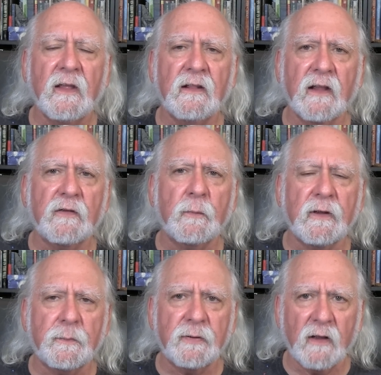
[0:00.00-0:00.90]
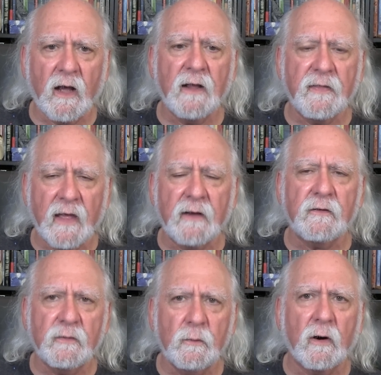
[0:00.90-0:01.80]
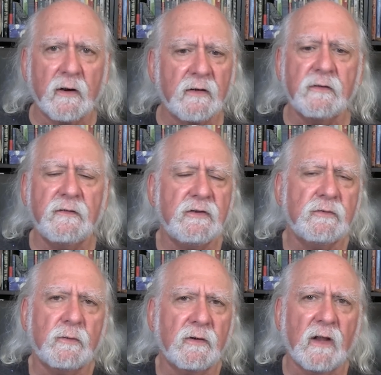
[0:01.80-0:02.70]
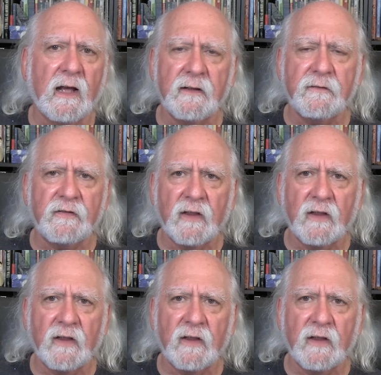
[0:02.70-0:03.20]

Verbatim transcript: unless we apply that to our individual lives,